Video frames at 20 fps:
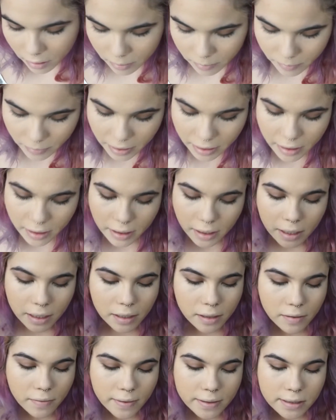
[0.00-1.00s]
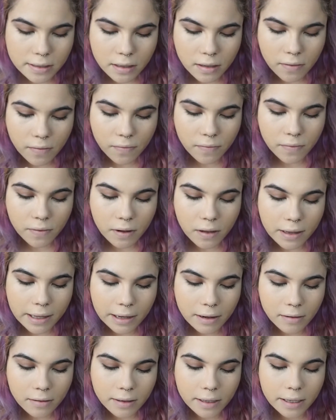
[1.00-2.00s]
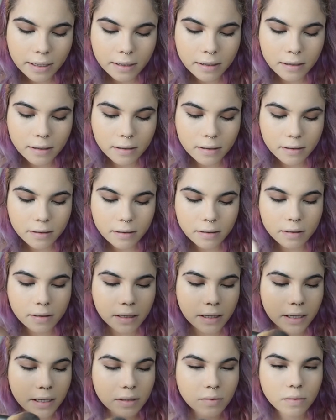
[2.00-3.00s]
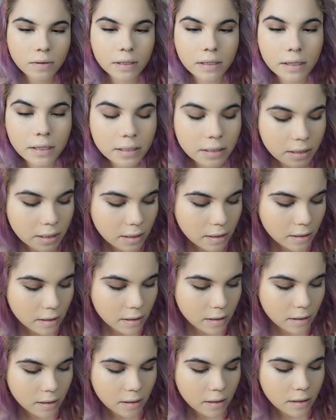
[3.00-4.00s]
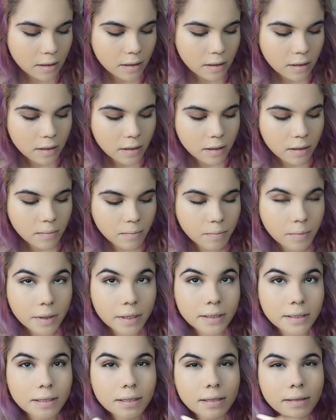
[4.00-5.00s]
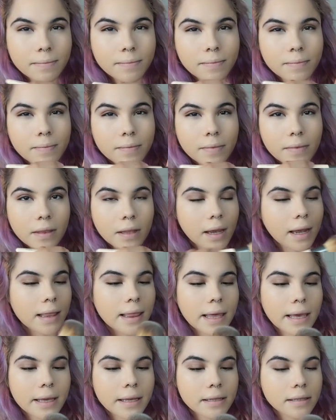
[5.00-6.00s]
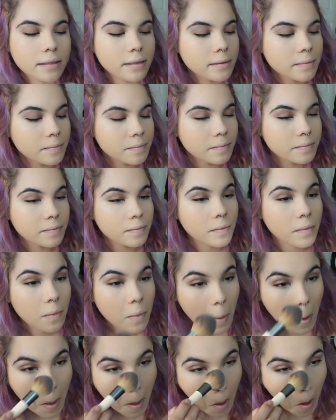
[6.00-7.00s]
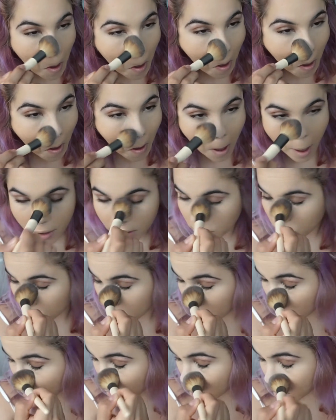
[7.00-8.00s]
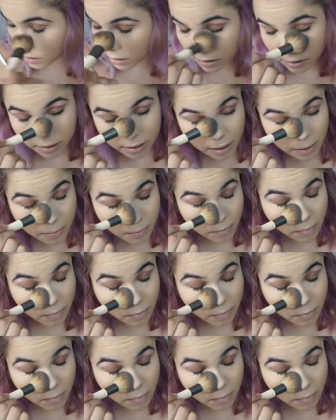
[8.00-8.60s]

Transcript: It kind of has a lot of fallout, like it gets really dusty, but I like it. That's what I usually set